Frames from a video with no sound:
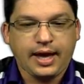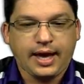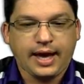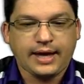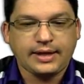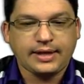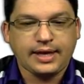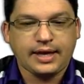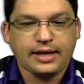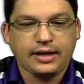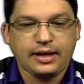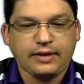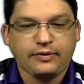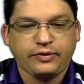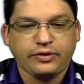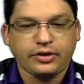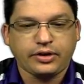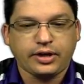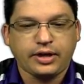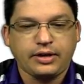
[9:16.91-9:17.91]
And then
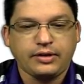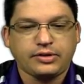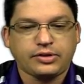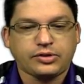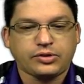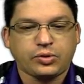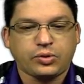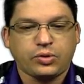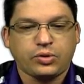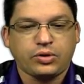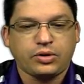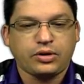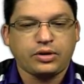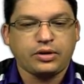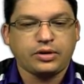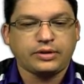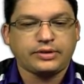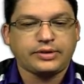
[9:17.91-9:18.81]
if you're going to store,